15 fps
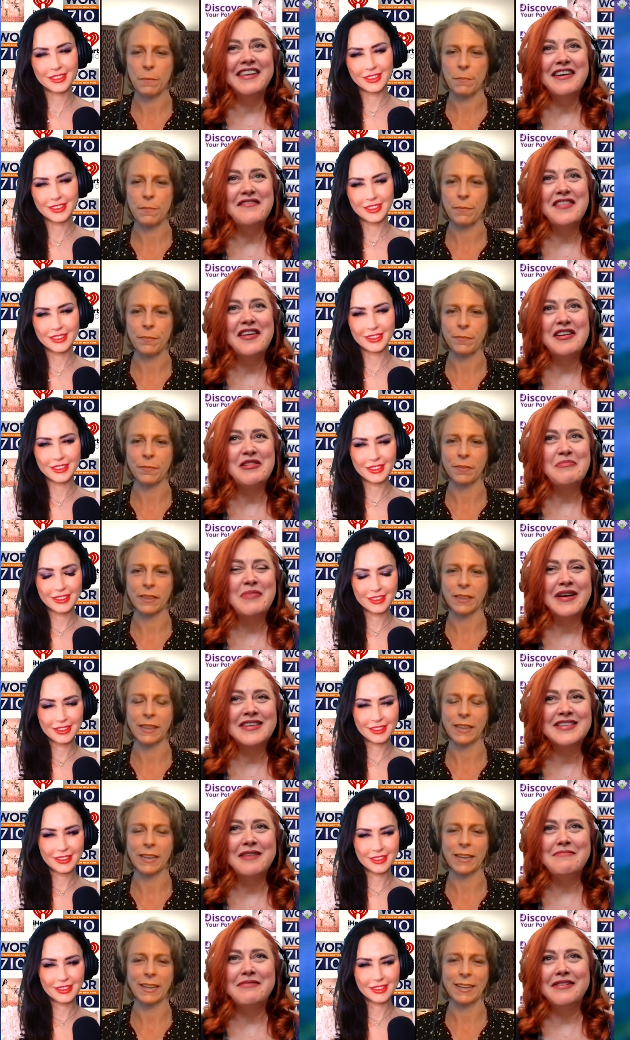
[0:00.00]
Speaker 1: love that you
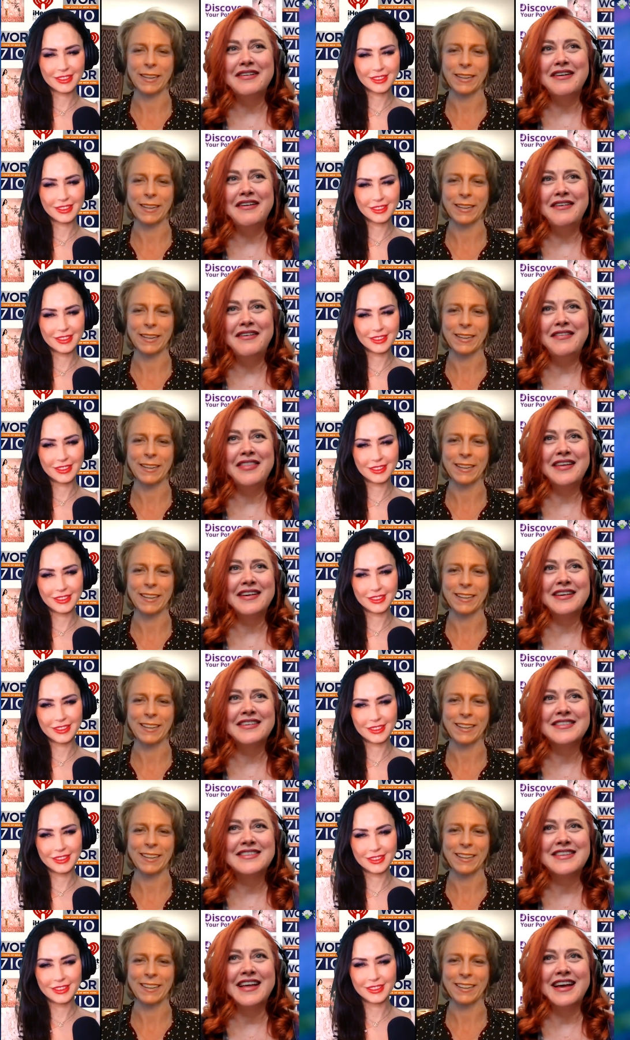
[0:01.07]
picked up on all
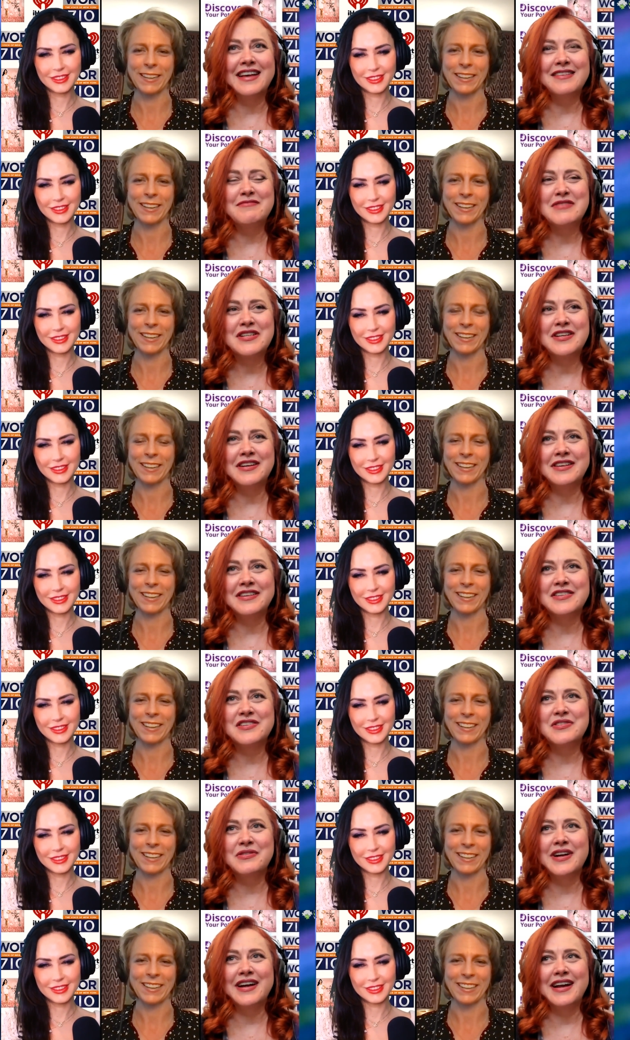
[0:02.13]
things that Michelle is
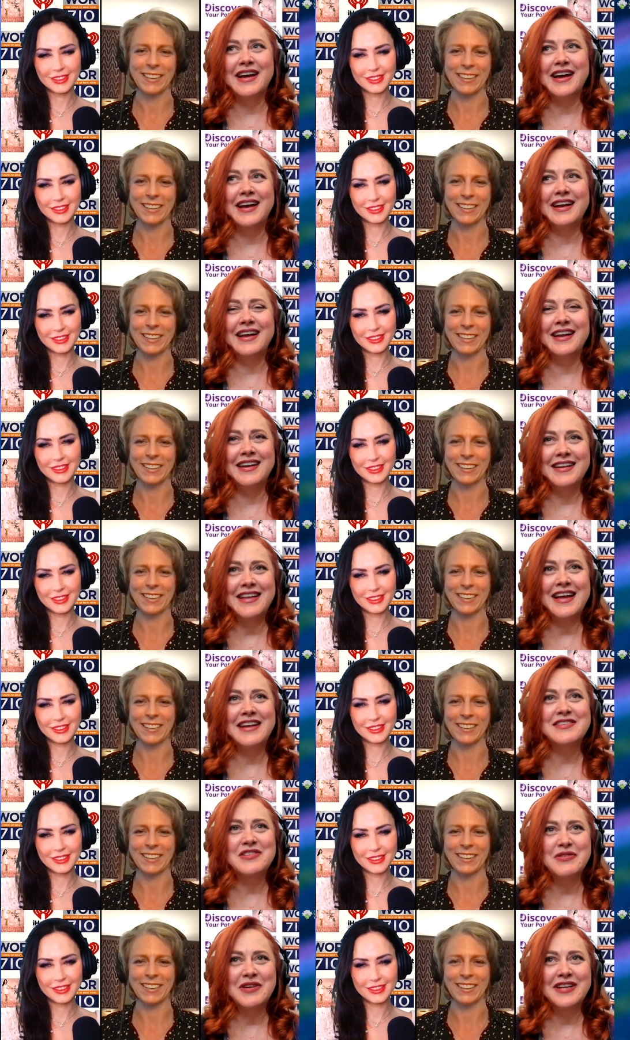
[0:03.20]
great at, and that
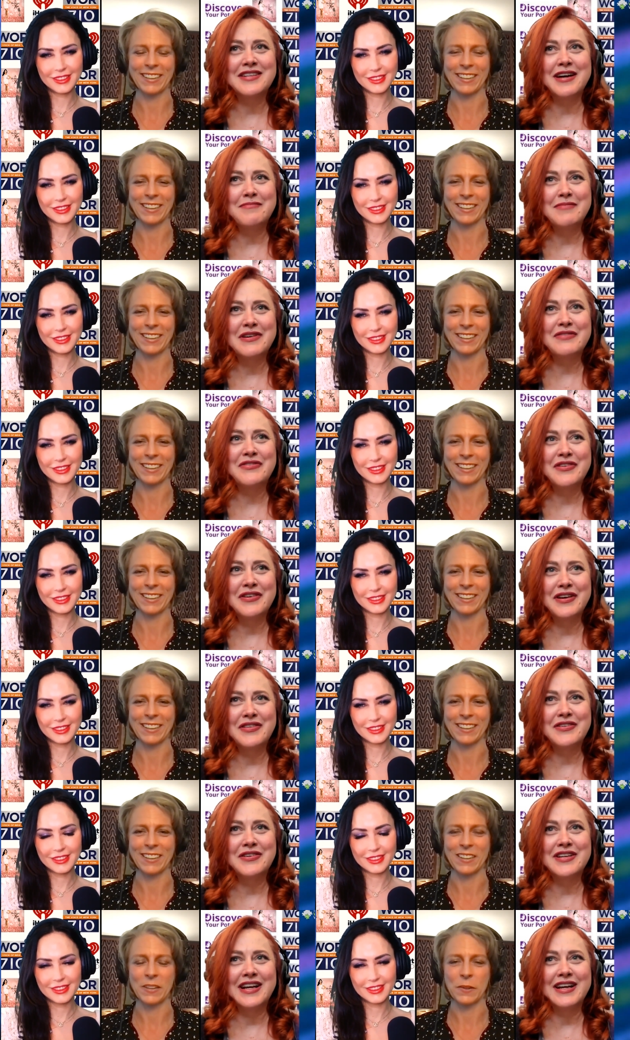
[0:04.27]
is a great topic for
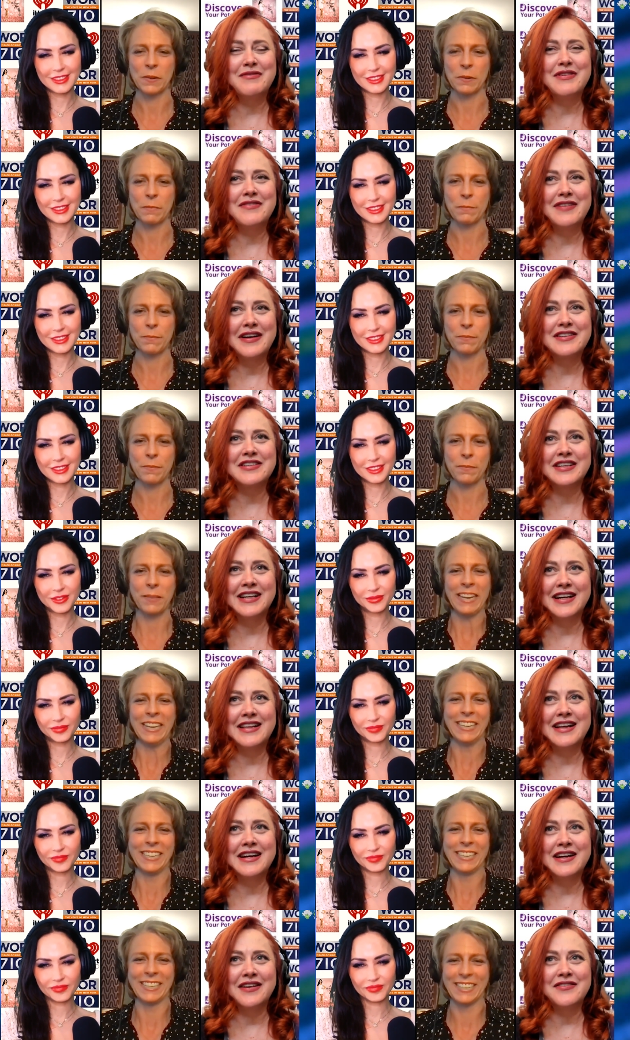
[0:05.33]
another day. We've actually had
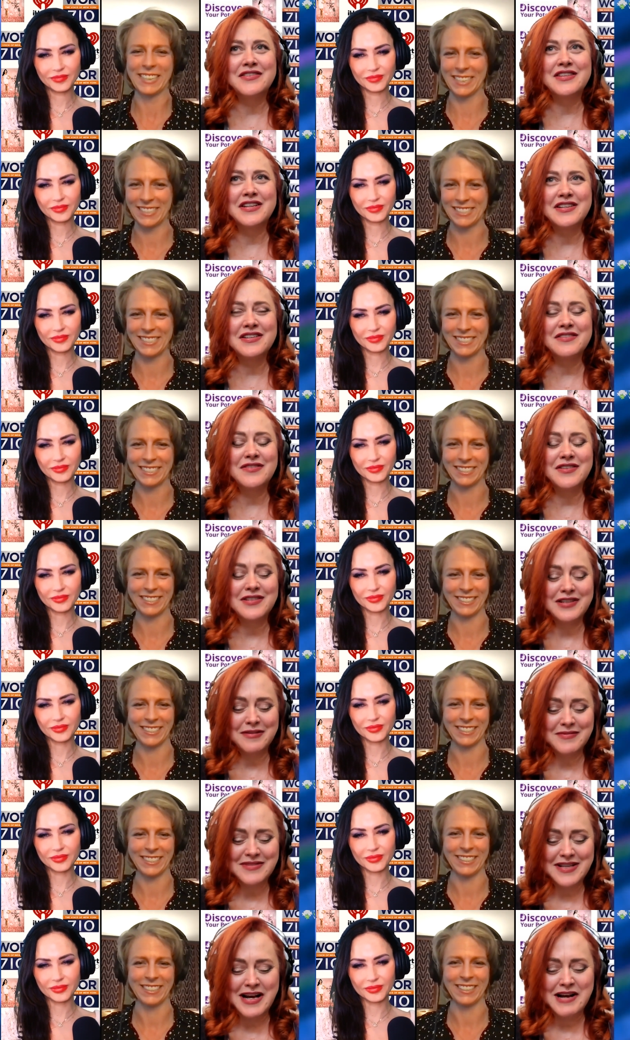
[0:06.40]
that conversation a few
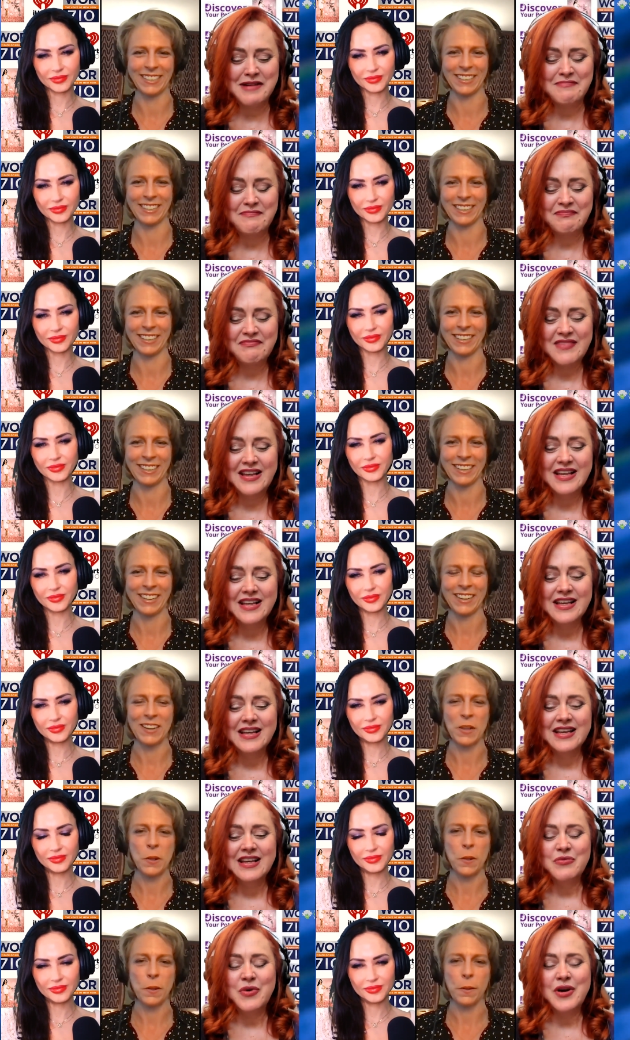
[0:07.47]
times. Um,
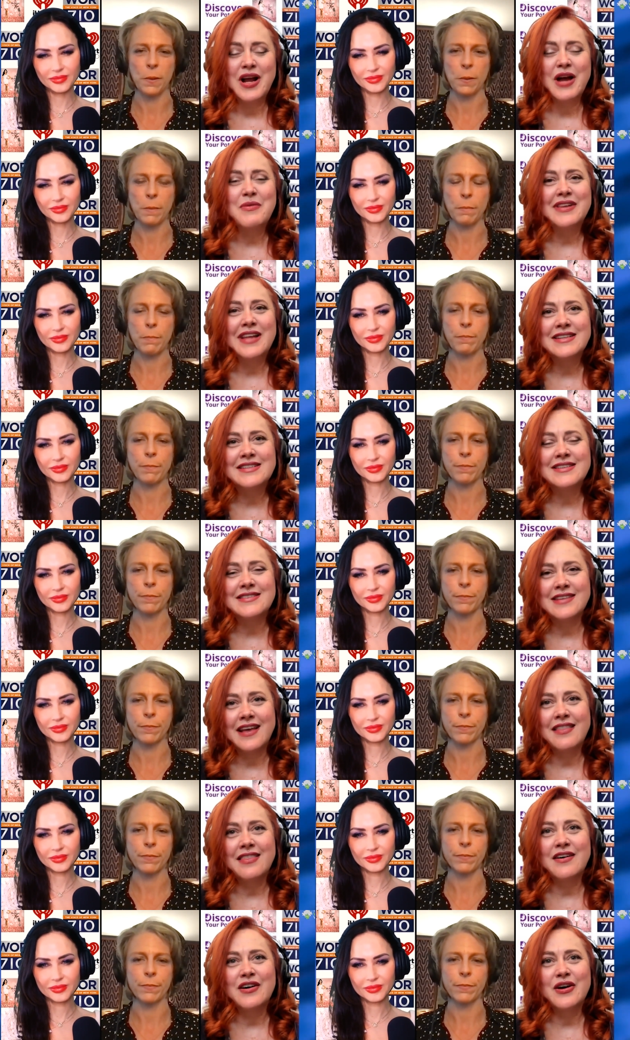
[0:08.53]
what I would like to say
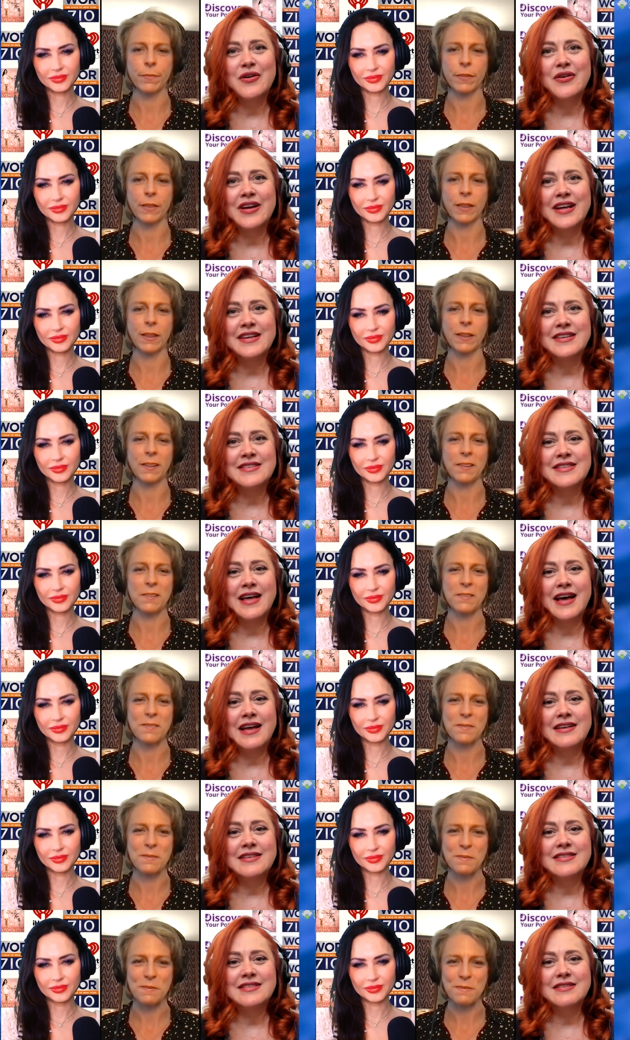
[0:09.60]
though is
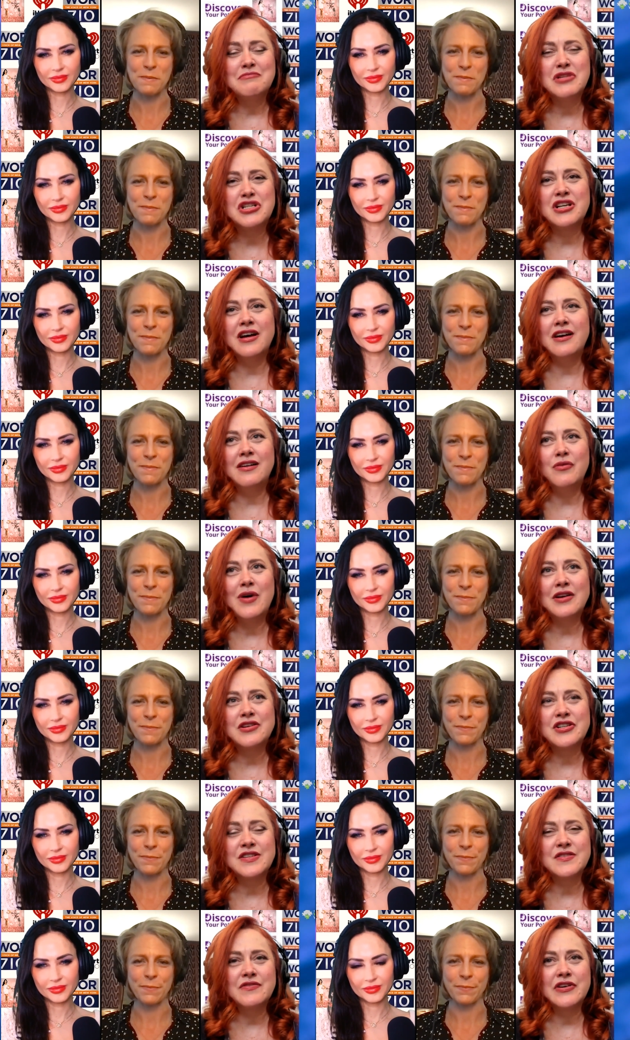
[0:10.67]
that Michelle, while
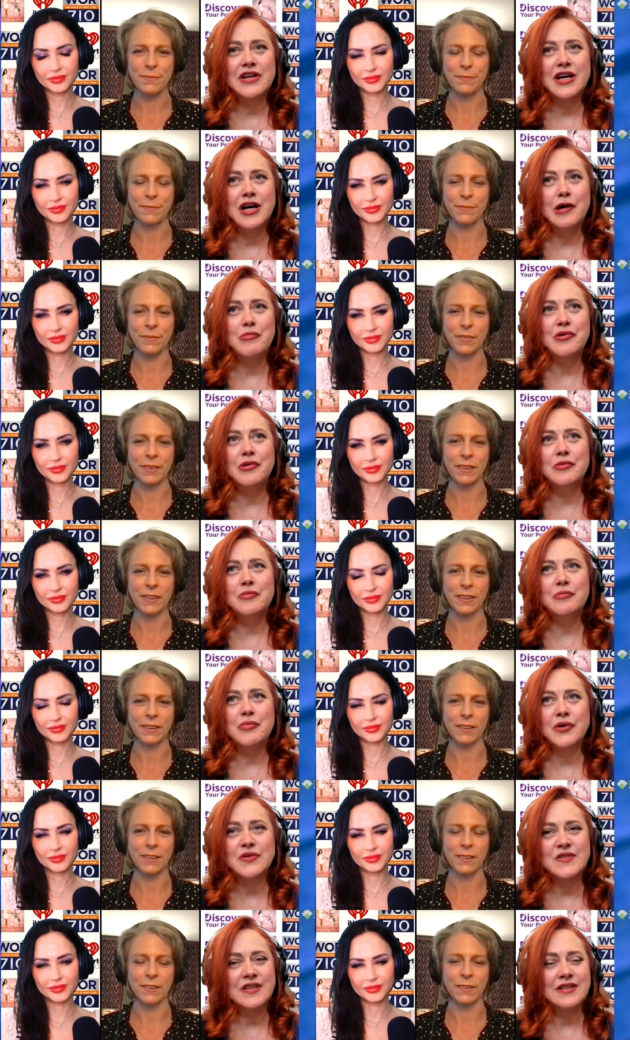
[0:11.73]
she's a very humble
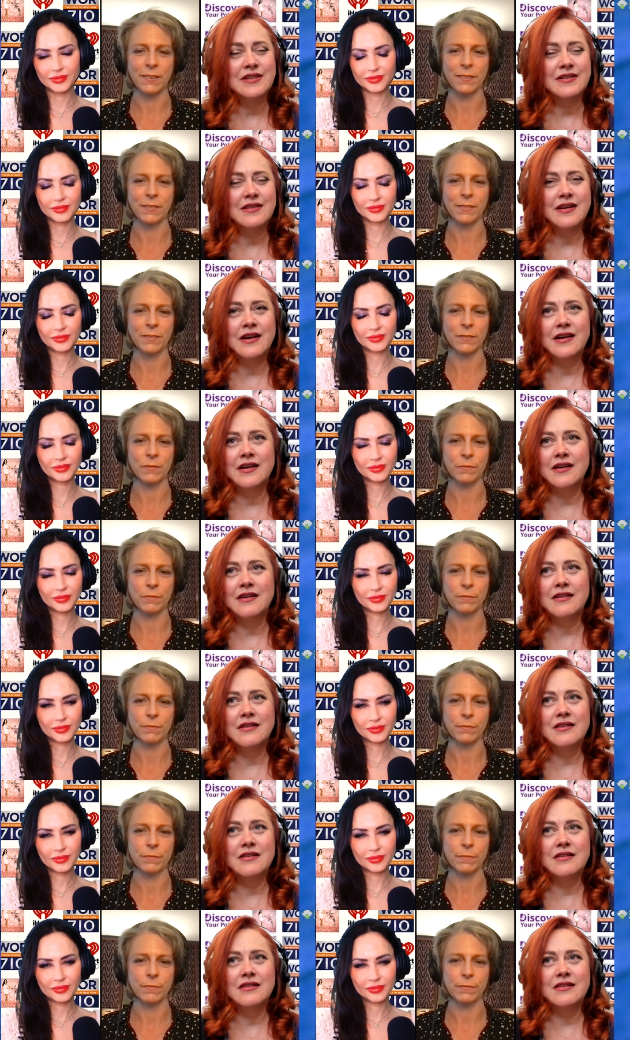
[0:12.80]
person, uh,